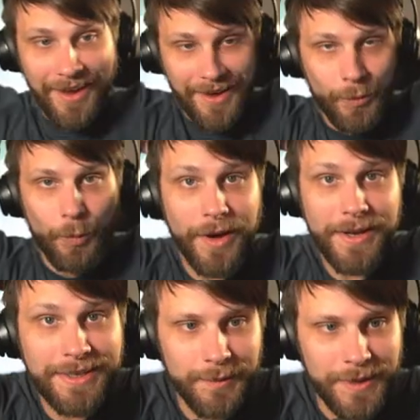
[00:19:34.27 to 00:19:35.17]
What
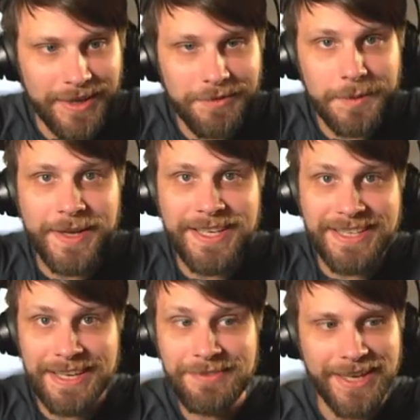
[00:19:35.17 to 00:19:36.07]
is with everybody
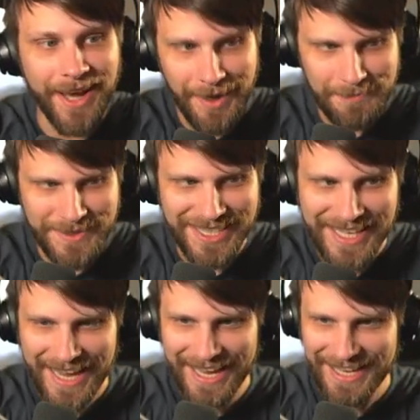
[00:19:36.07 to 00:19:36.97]
giving up today?